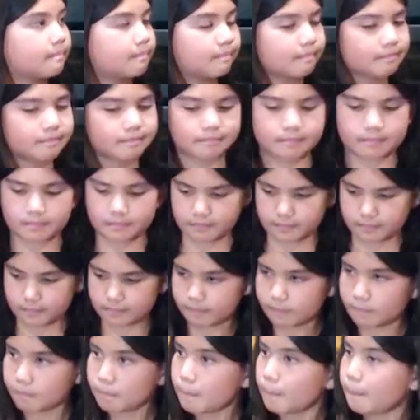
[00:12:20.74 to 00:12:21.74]

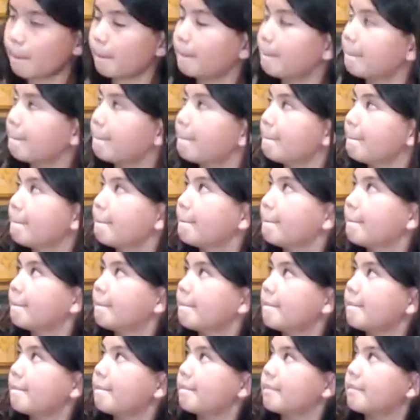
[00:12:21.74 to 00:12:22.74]

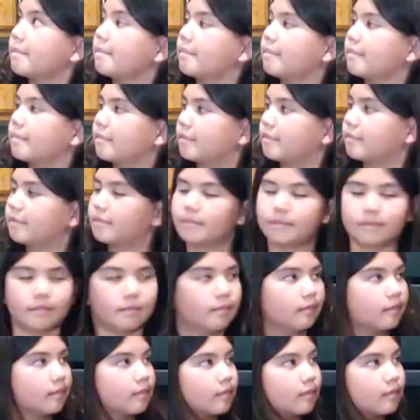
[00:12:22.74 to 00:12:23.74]

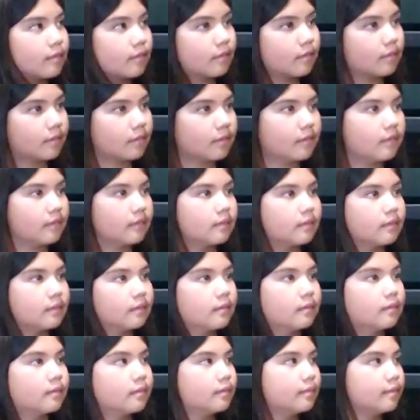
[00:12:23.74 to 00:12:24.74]

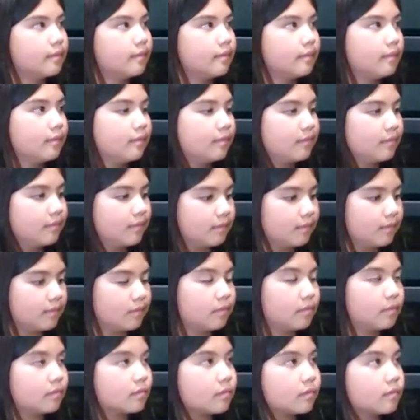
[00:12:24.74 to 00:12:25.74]

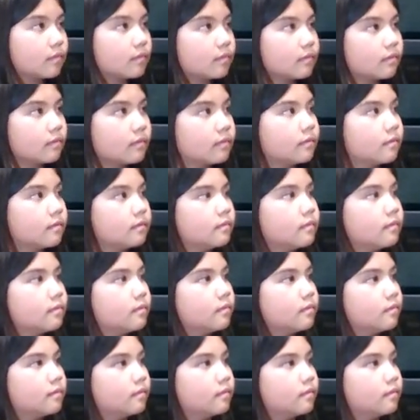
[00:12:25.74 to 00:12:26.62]
This person isn't speaking.